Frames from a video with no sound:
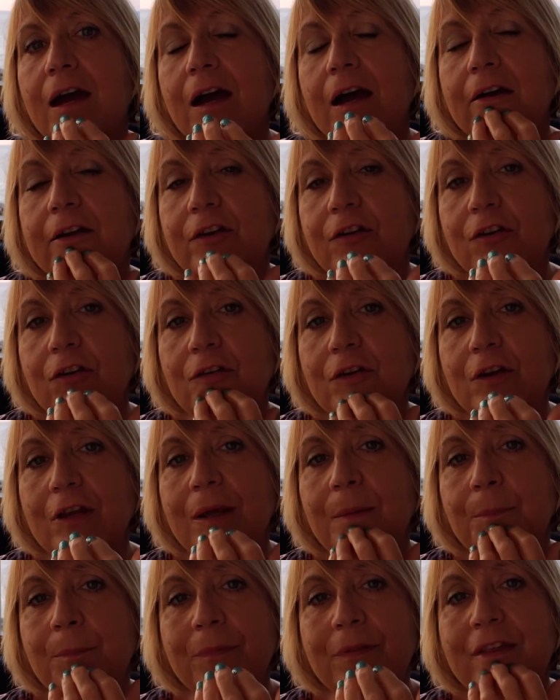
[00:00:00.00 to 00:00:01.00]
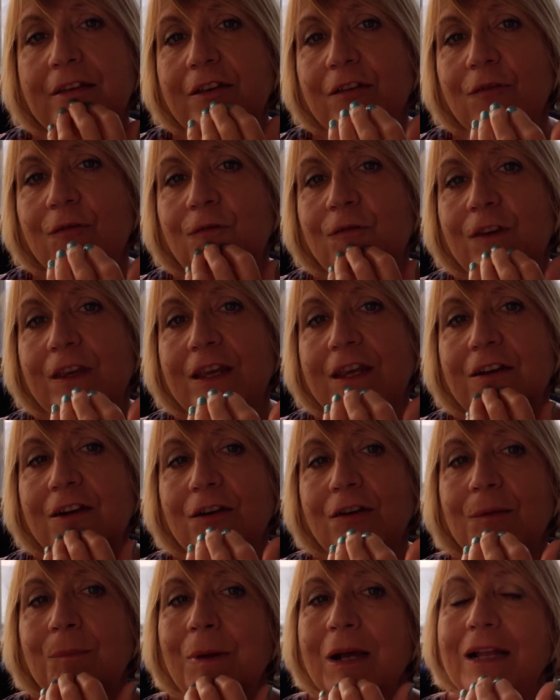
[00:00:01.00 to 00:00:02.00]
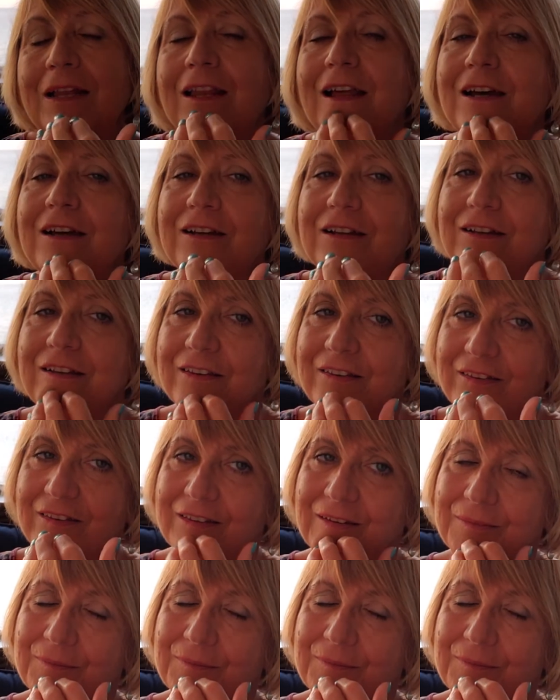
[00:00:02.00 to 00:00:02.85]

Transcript: Under your lip, this fear in my lungs.